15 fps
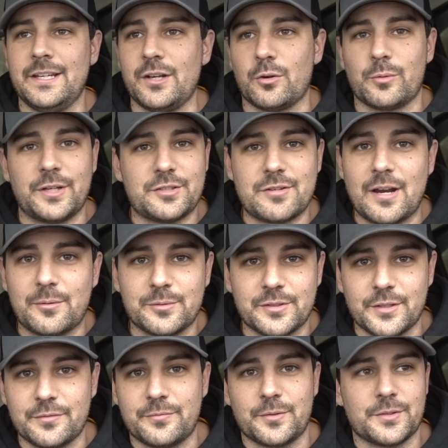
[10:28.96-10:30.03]
You know, racetrack was
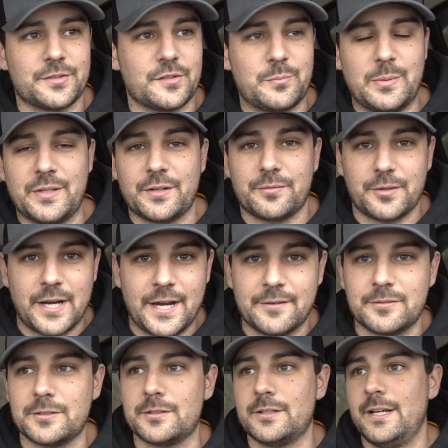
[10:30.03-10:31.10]
there first. It's been there
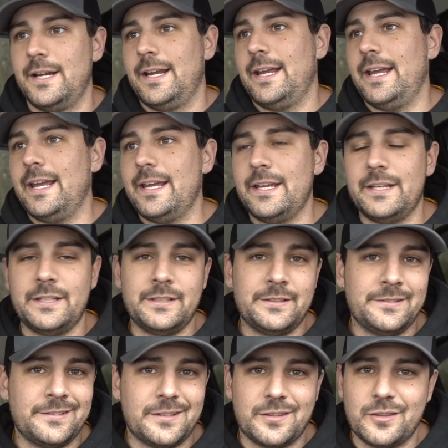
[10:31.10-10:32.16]
forever.
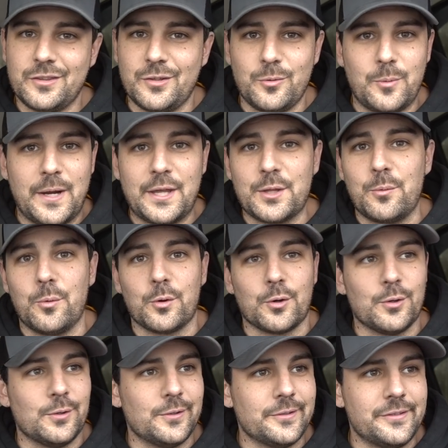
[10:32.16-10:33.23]
And the way of the
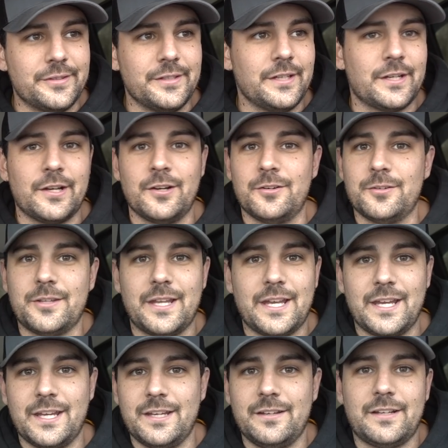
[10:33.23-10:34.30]
world, you know,
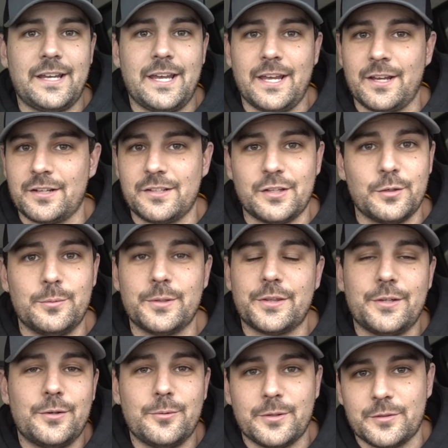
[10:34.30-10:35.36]
they can't deal with
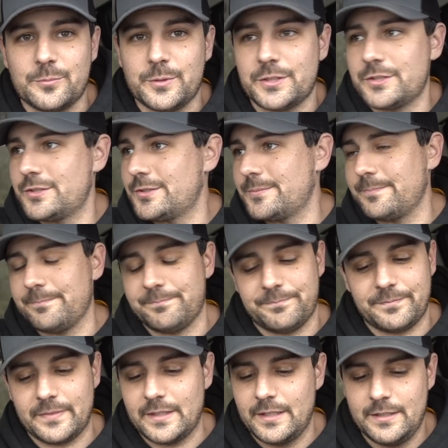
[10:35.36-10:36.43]
the noise, which
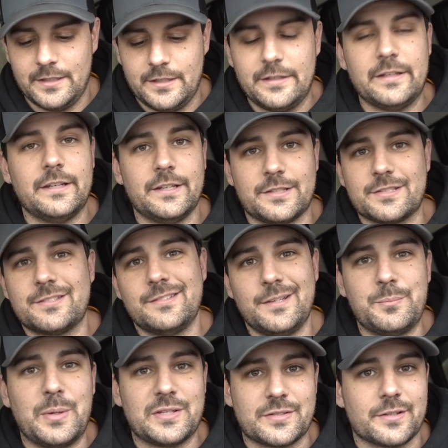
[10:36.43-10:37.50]
it's,
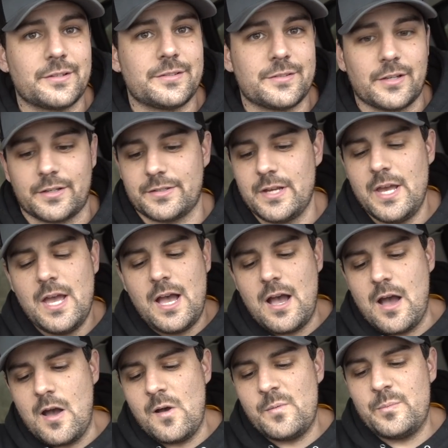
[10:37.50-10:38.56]
it basically sucks.
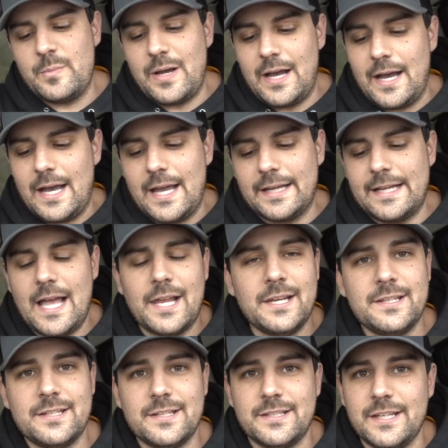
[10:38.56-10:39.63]
Um, I got
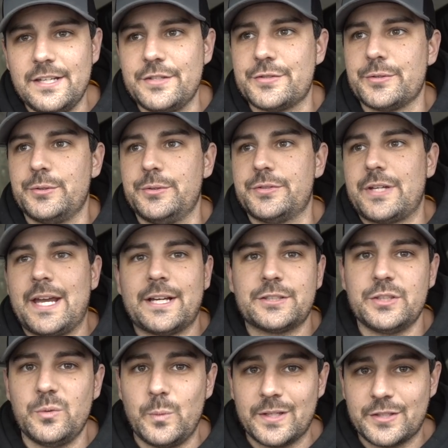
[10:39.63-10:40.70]
into diesels. I
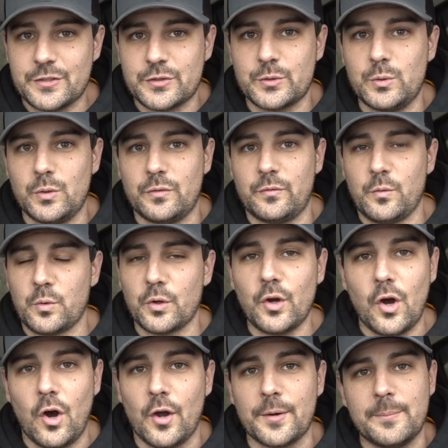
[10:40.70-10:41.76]
actually went to school for
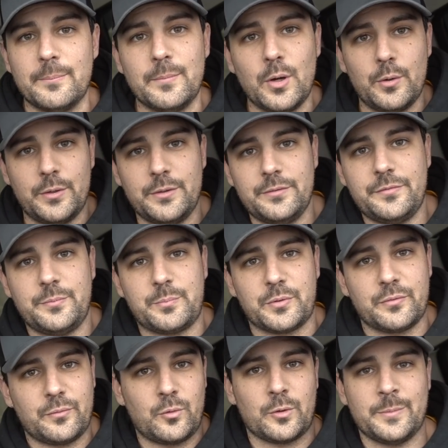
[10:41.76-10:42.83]
automotive
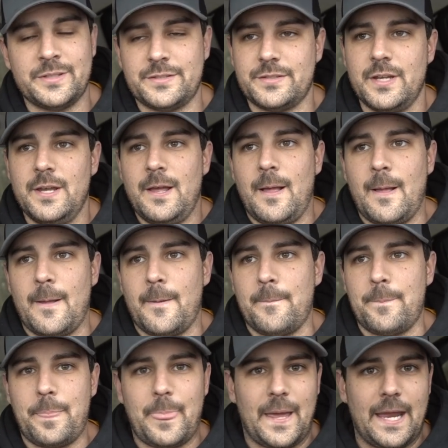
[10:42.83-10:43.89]
performance.
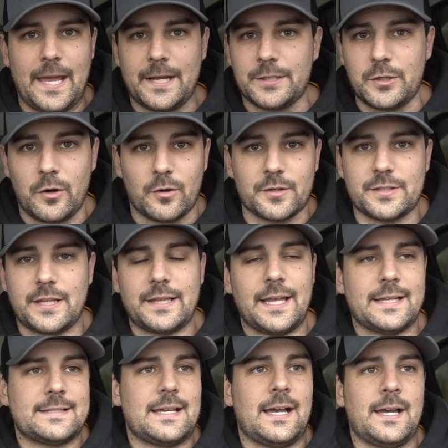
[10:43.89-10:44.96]
Um, I had cars at
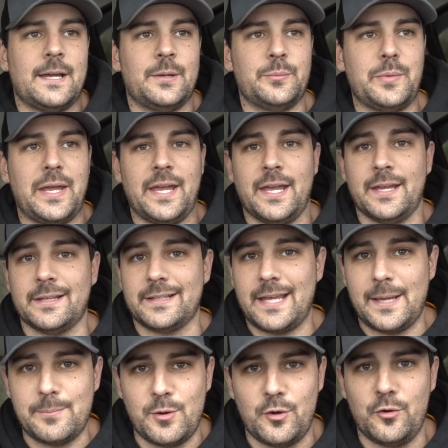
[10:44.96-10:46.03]
that time and
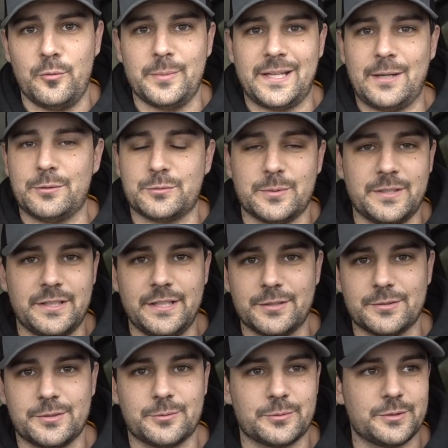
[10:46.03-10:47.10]
came home, and that was when
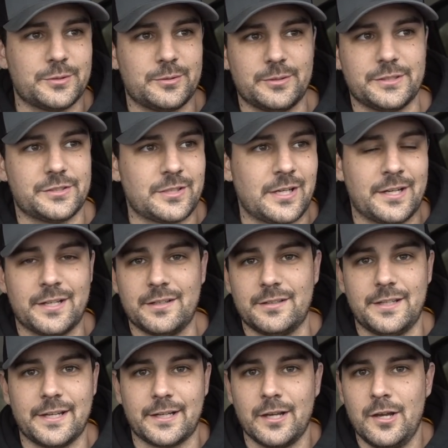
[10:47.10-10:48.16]
diesel was always trying to
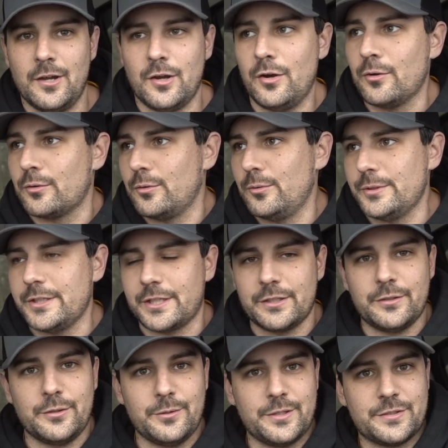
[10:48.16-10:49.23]
like, oh, cool, you
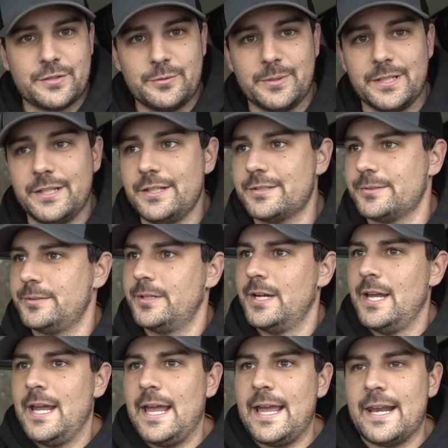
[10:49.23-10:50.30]
can do this to a diesel.
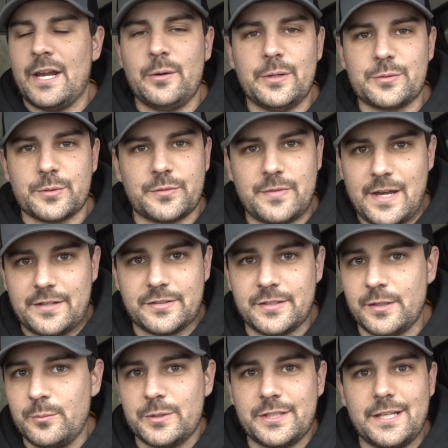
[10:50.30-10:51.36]
And I always was
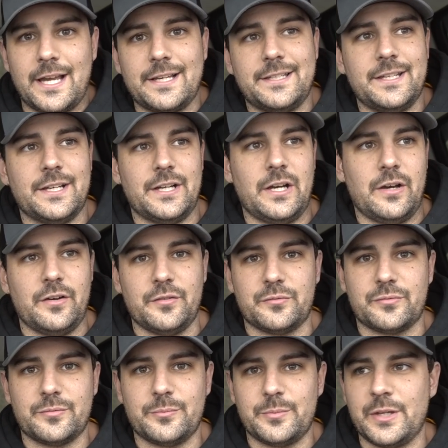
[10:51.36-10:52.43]
fascinated with the idea
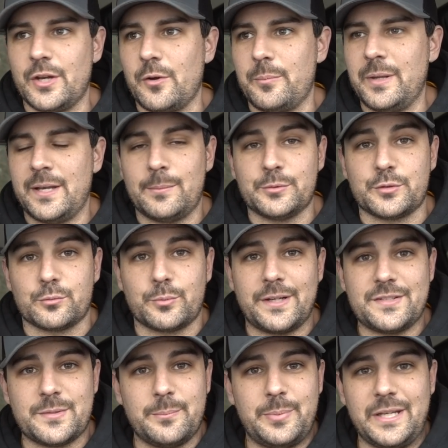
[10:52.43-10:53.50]
of you know being able to
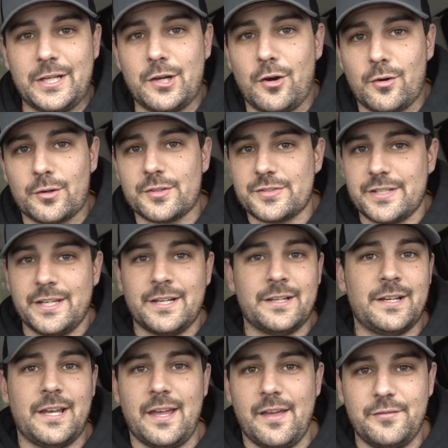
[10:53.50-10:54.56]
race and beat cars
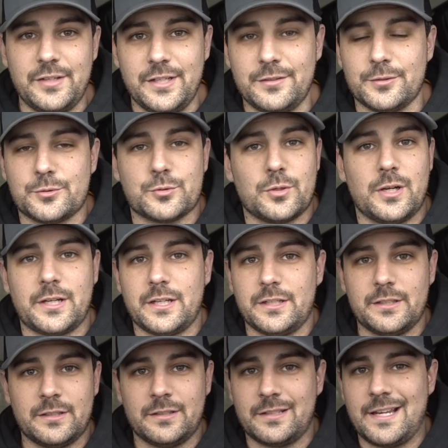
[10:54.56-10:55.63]
in a heavy diesel truck
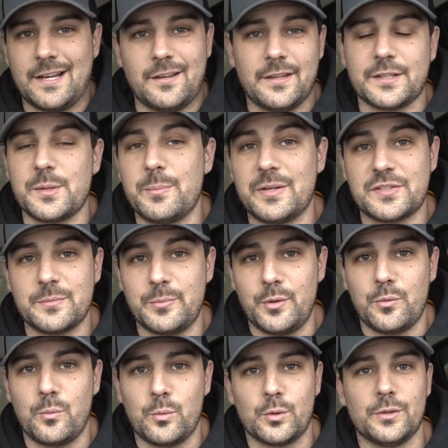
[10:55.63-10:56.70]
and kind of like the best of
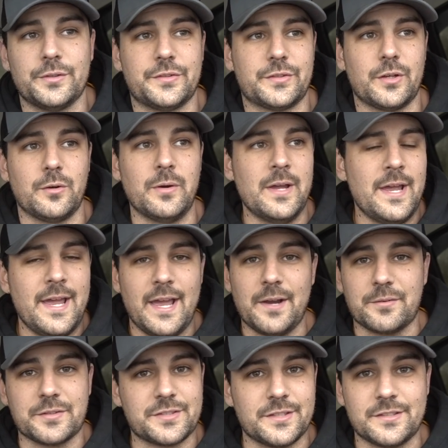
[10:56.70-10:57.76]
both worlds. So
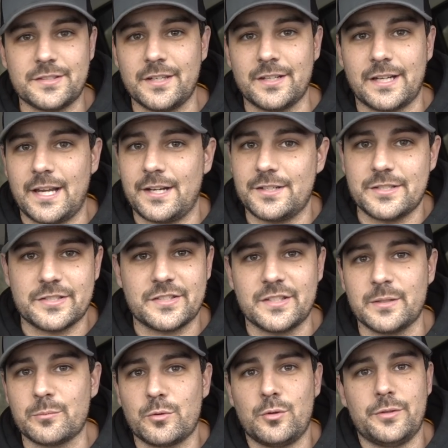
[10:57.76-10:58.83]
ever since then, it kind of just
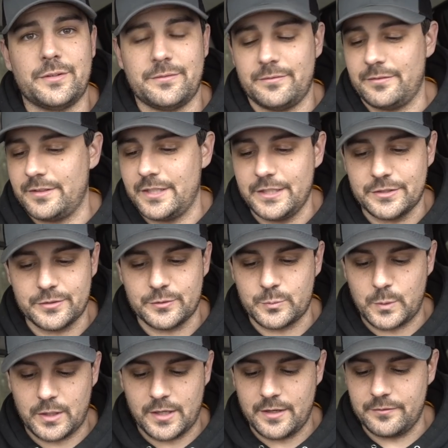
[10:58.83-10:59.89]
steamrolled in diesels
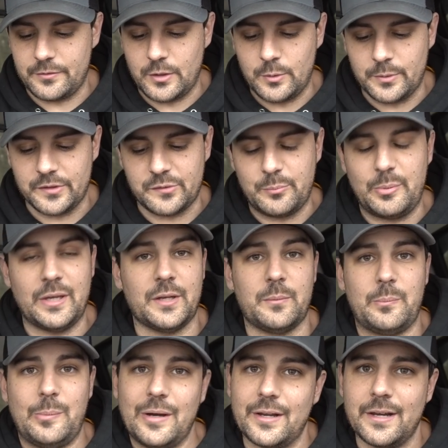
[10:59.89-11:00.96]
where I've always
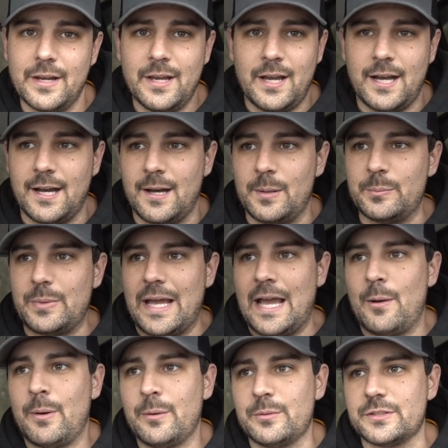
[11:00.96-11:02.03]
been. But um,
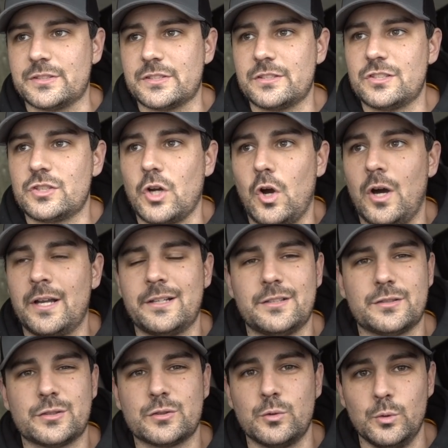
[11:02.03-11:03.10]
how I was taught.
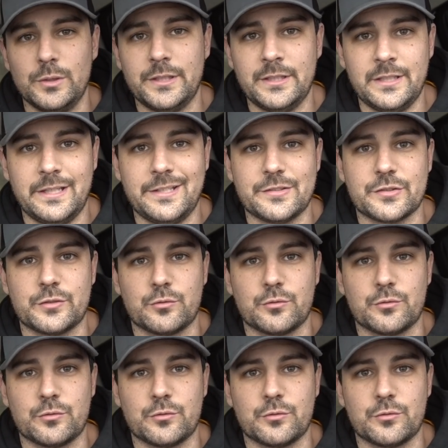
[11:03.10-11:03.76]
Schooling is